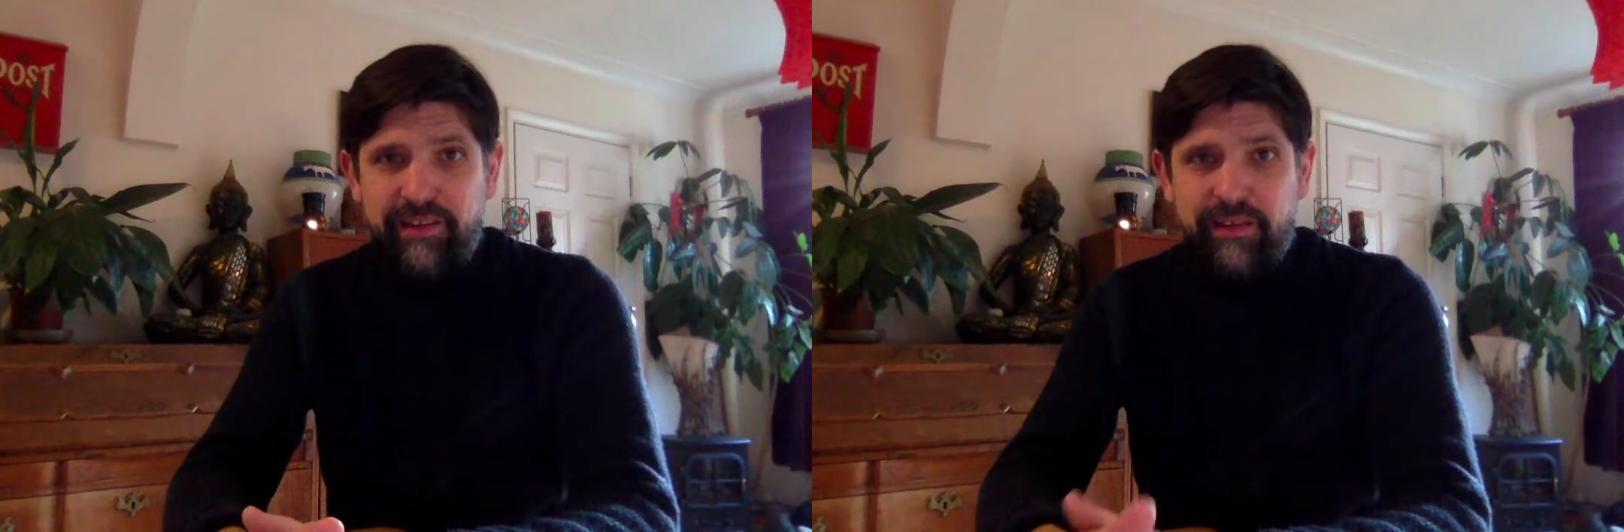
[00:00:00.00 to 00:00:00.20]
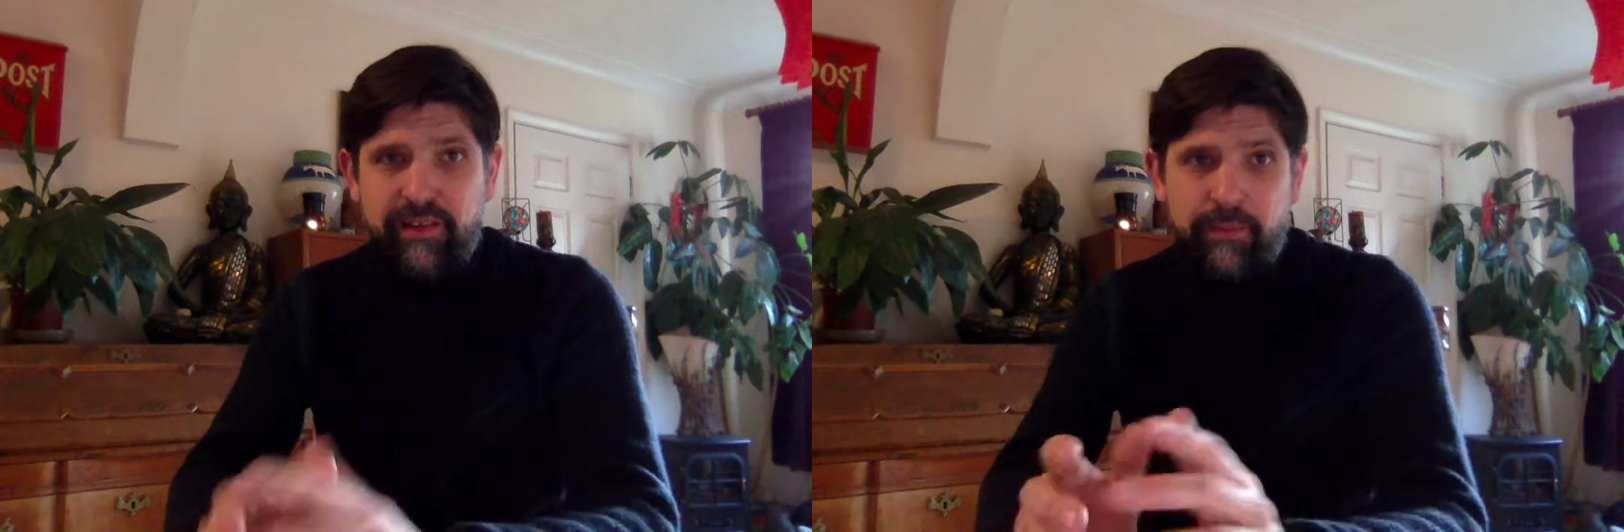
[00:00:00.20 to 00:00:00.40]

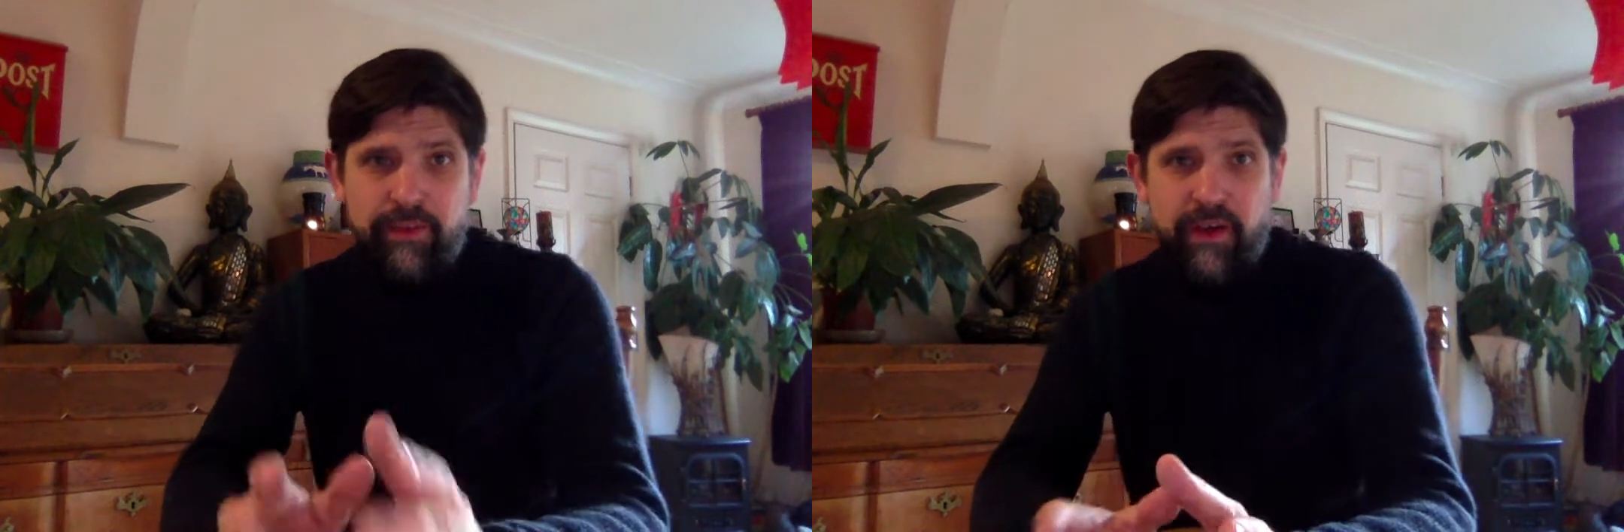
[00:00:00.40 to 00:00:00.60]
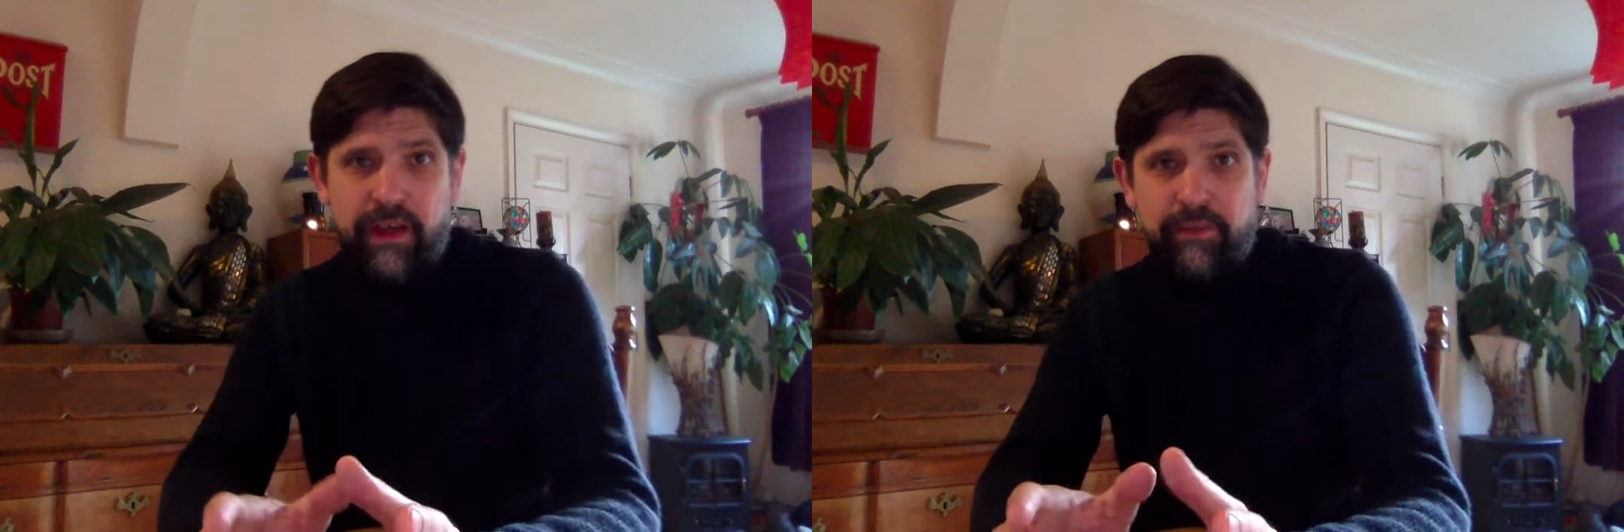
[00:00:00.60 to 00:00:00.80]
and
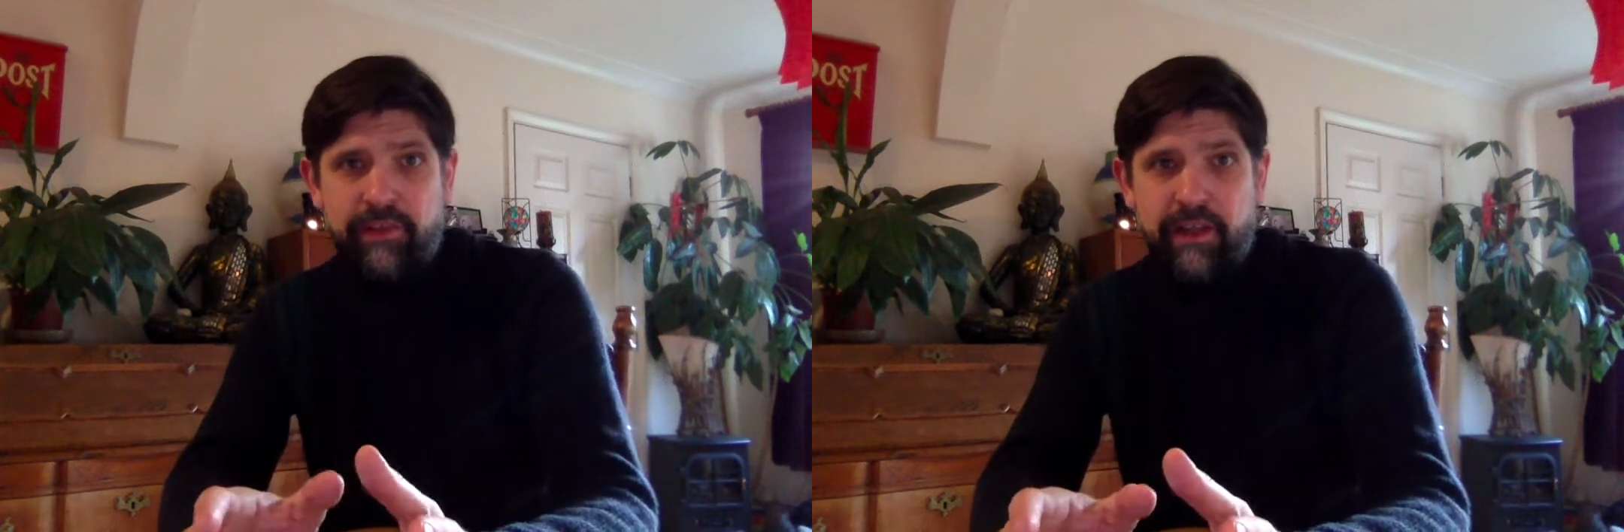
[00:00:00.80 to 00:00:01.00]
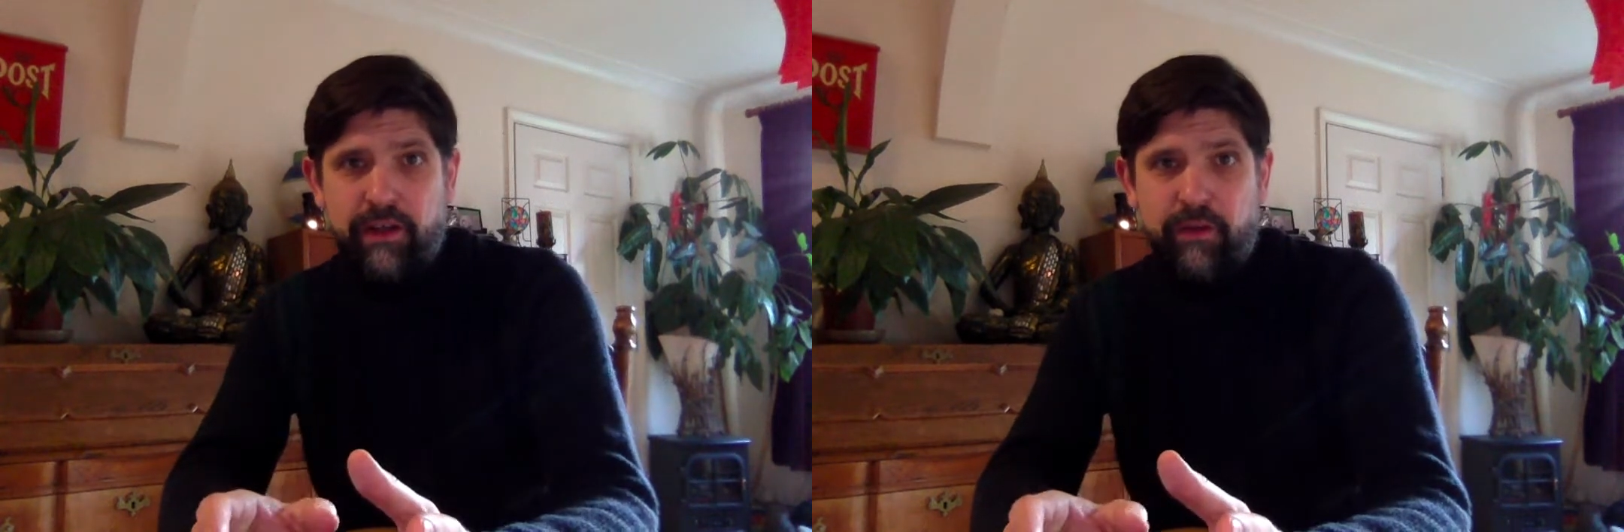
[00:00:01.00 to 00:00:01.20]

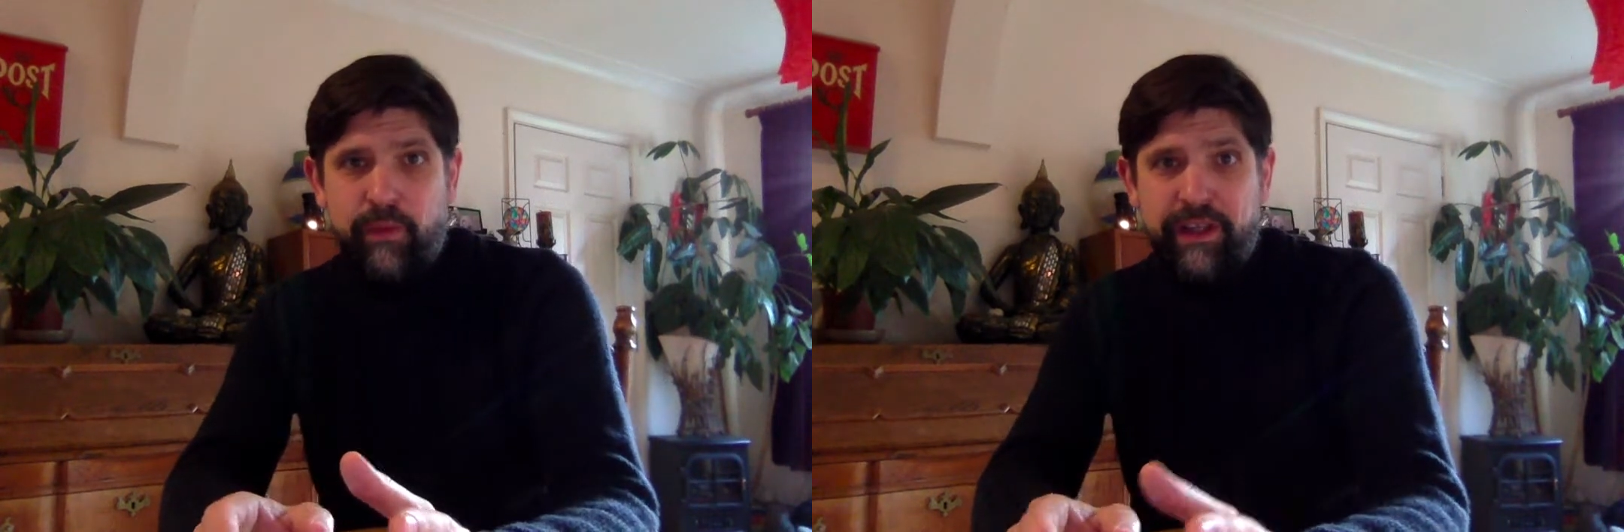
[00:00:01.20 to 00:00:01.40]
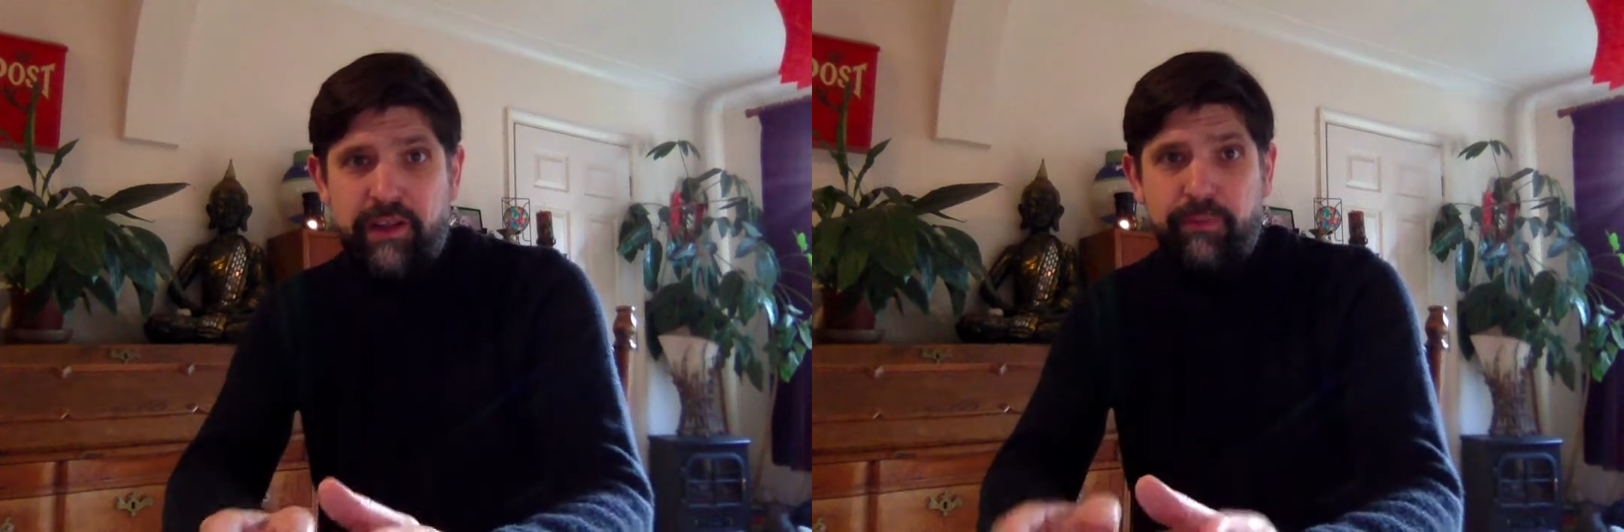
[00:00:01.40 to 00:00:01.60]
sometimes
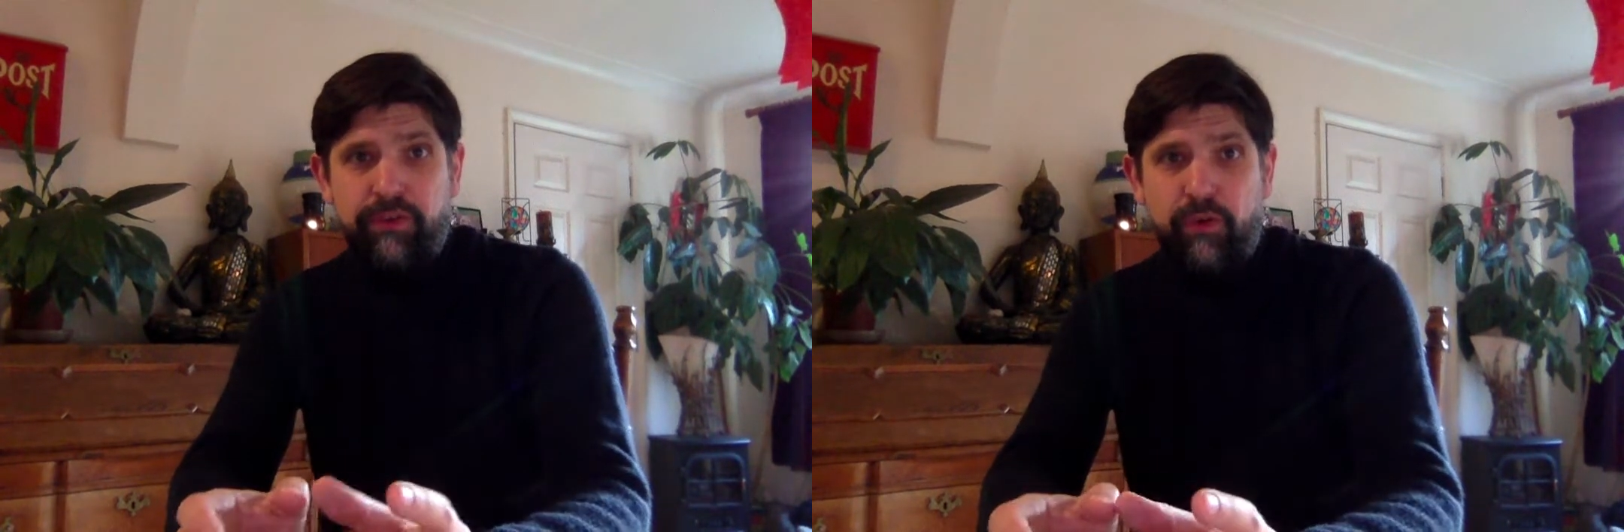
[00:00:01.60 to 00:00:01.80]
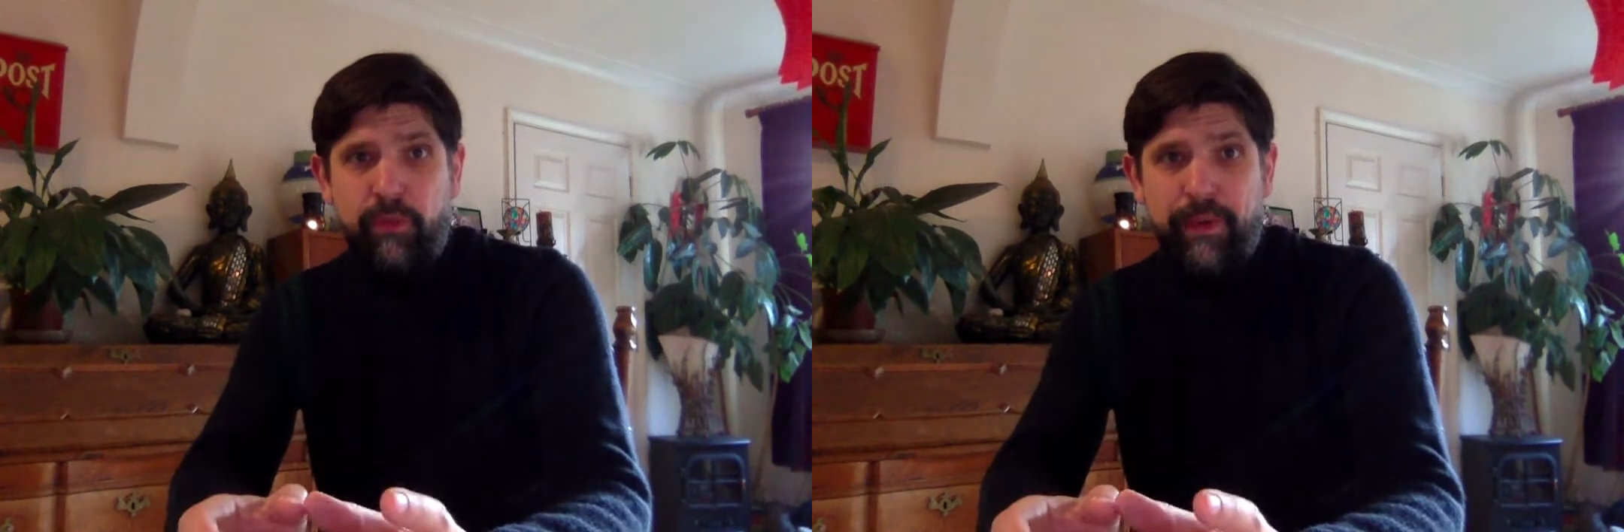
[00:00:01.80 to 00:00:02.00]
we can
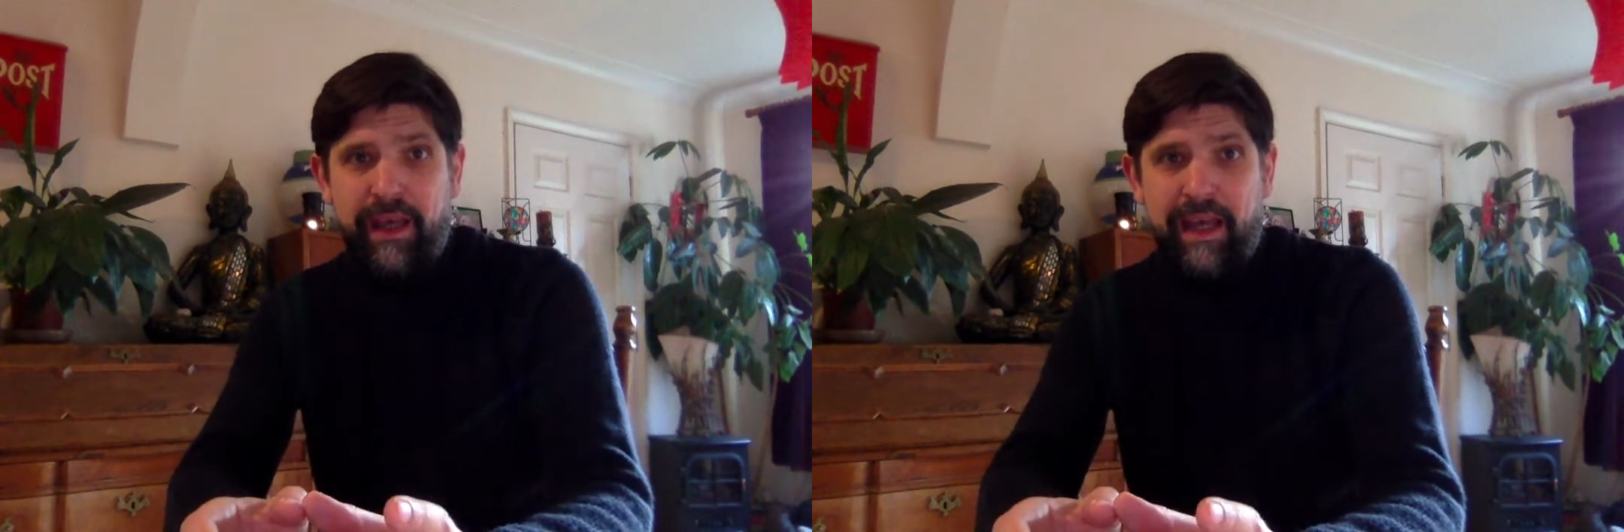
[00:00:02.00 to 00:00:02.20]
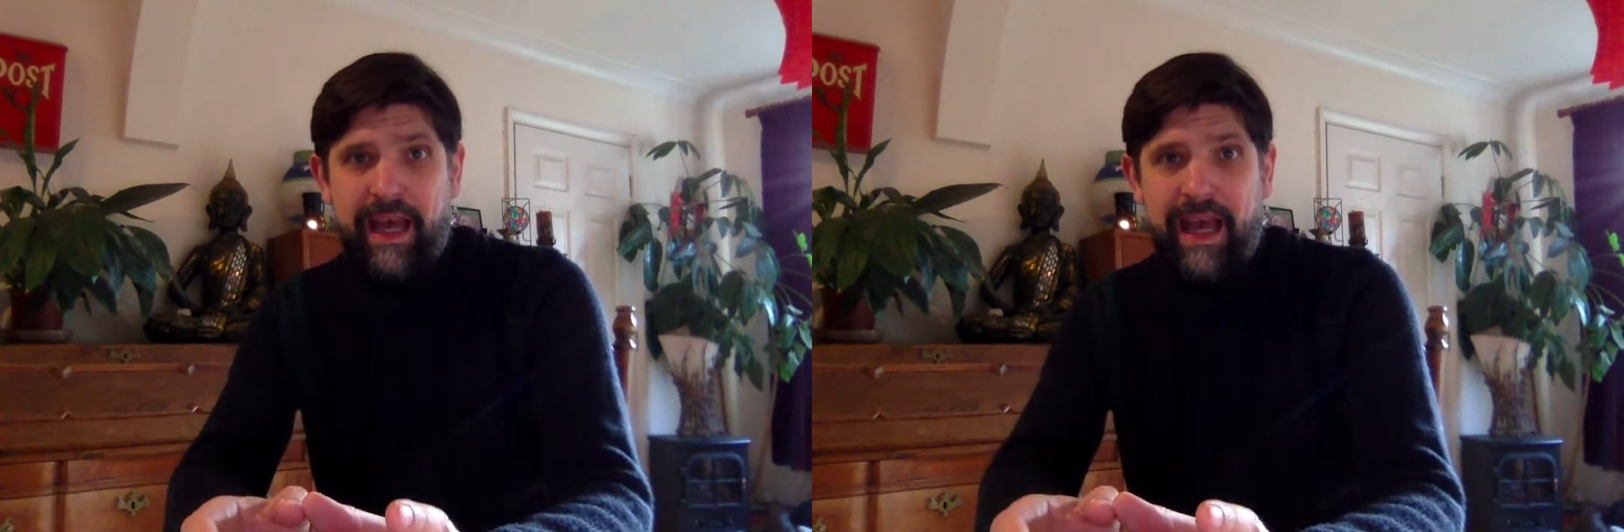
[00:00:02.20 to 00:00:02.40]
absorb it